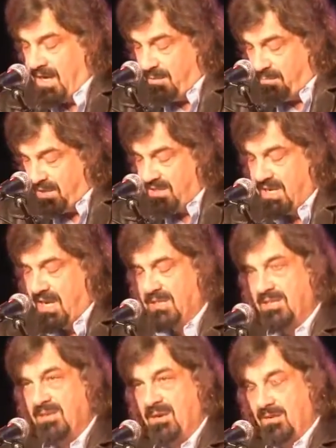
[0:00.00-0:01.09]
In both
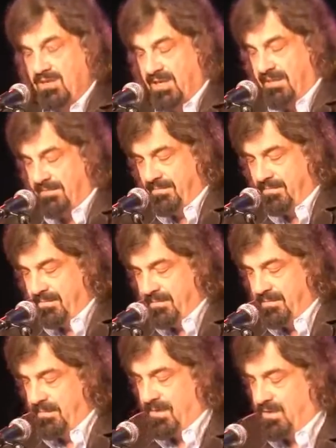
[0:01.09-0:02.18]
science and culture,
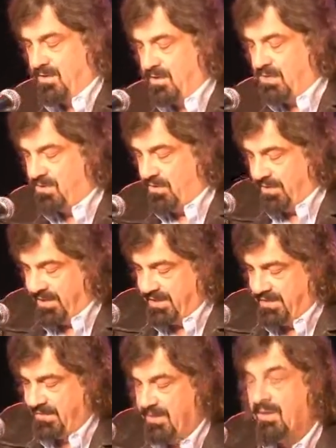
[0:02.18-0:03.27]
good stories,
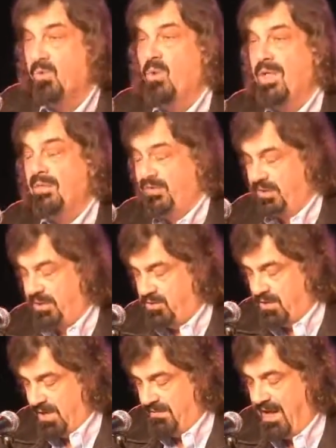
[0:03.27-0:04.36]
the ones that are
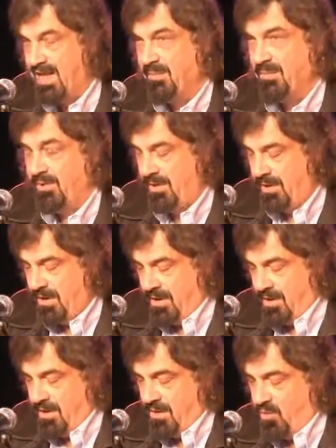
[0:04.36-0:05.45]
truly valuable,
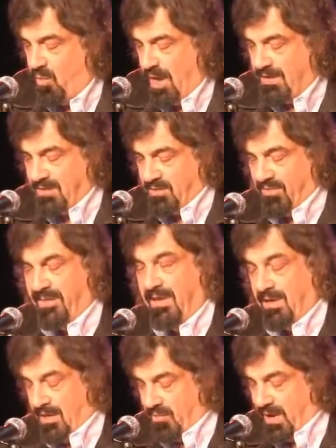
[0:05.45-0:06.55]
the ones that reveal,
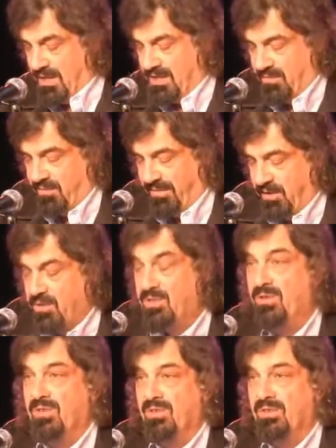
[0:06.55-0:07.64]
are the ones that reveal
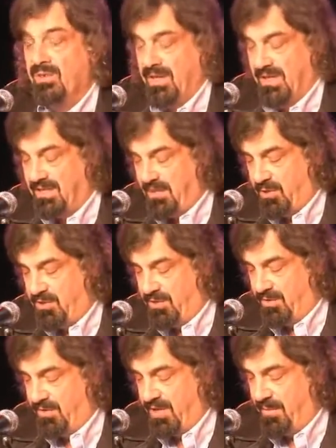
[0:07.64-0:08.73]
truth and deeper
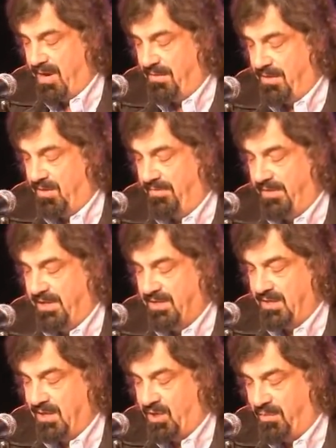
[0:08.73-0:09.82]
truth about the universe
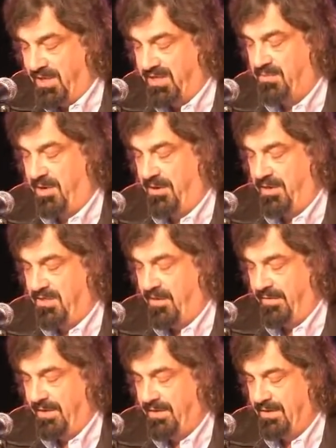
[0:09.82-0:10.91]
and the human experience
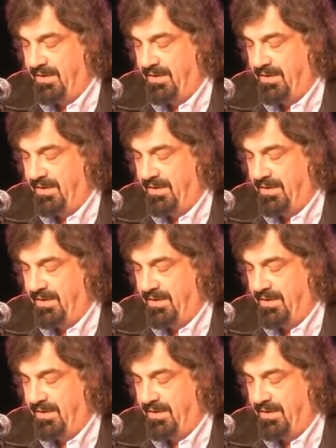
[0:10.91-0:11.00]
of it.